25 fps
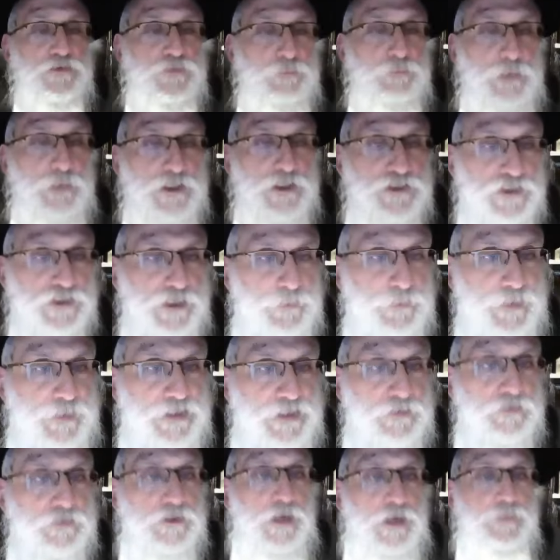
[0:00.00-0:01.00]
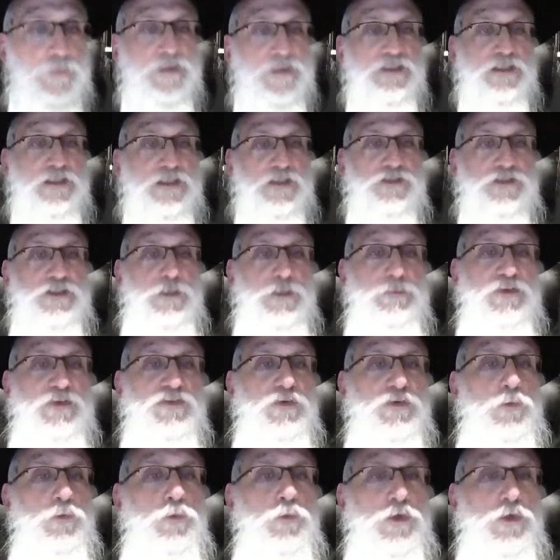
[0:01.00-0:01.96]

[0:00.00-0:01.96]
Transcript: Moshe Rabbeinu coming to Hashem and said,